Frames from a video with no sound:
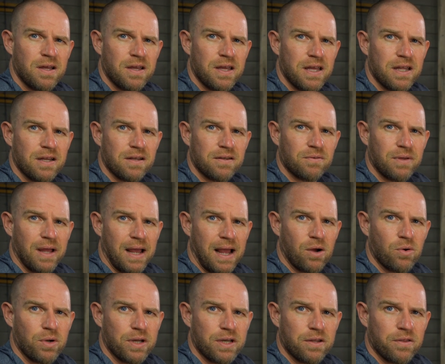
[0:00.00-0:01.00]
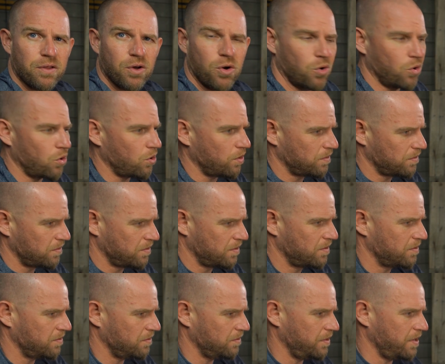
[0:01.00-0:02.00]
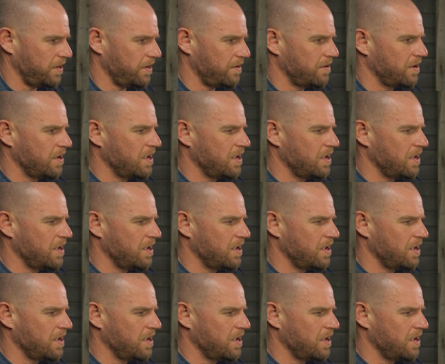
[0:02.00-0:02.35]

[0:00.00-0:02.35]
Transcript: into the hole, all right?